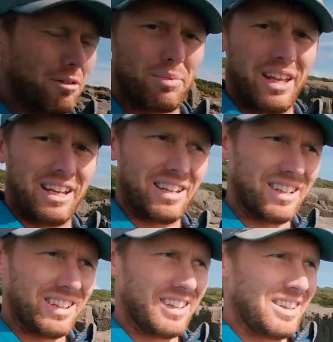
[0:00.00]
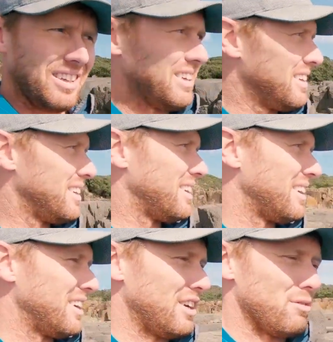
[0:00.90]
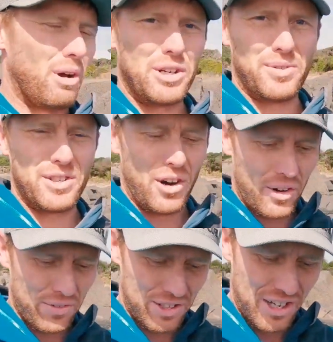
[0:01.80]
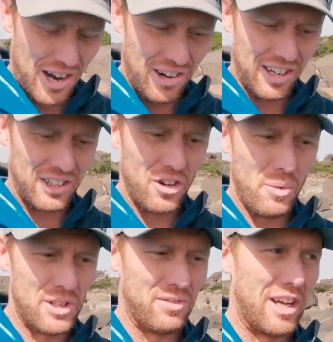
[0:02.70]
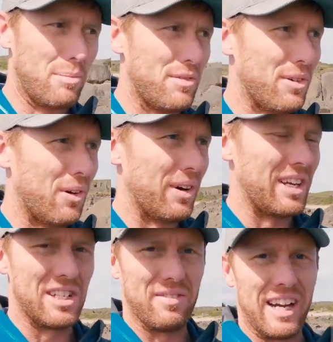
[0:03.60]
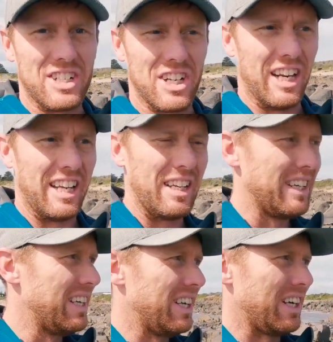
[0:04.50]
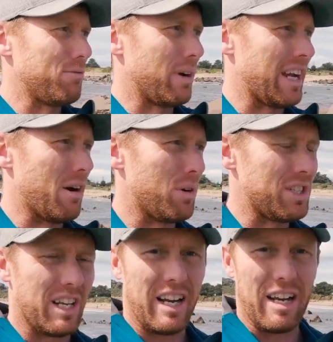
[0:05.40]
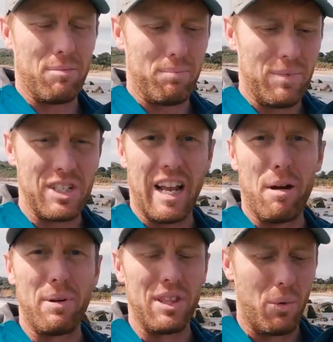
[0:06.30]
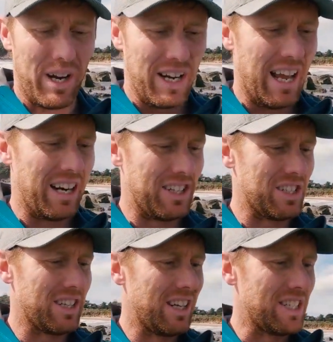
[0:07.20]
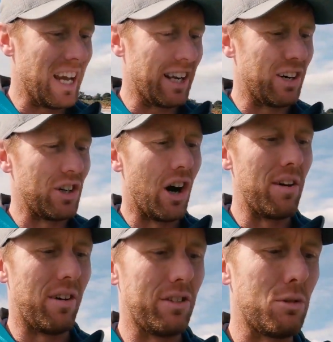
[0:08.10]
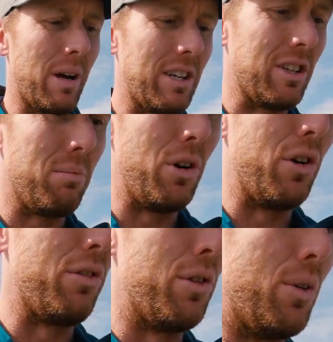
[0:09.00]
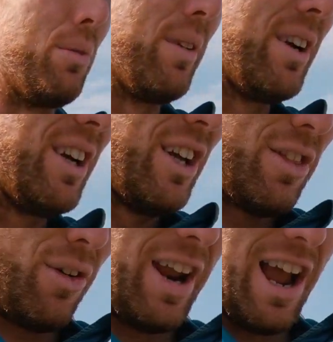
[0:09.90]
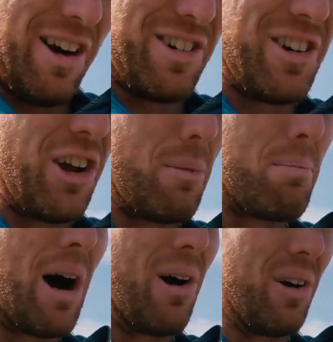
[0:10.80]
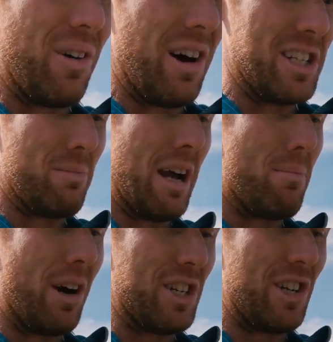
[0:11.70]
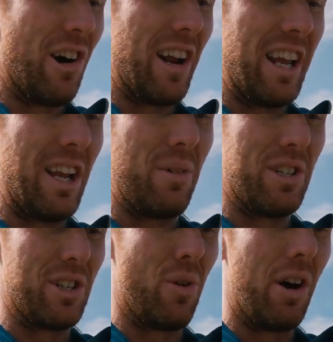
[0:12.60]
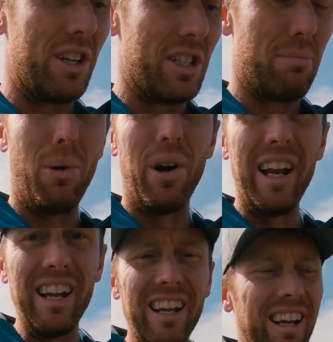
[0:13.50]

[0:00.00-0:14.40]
something most photographers don't like doing, which I've done before, is I've actually left my camera set up in the wind and it's taken a dive. I've smashed a beautiful $300 polarizer made by Schneider here, which is quite disappointing.